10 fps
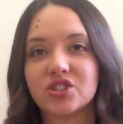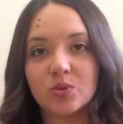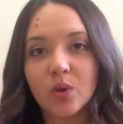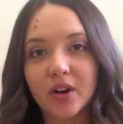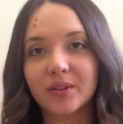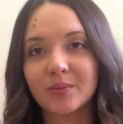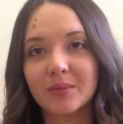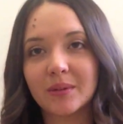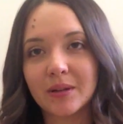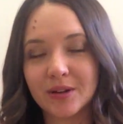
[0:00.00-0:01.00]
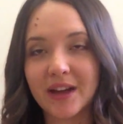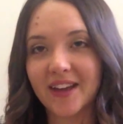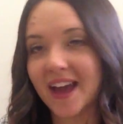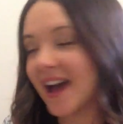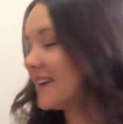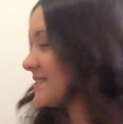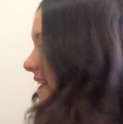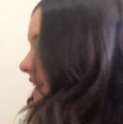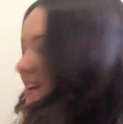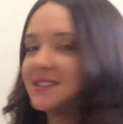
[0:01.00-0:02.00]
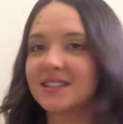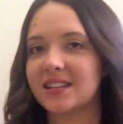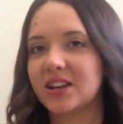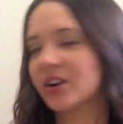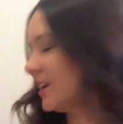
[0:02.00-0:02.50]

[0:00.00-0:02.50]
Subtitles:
as you want throughout the house and they're not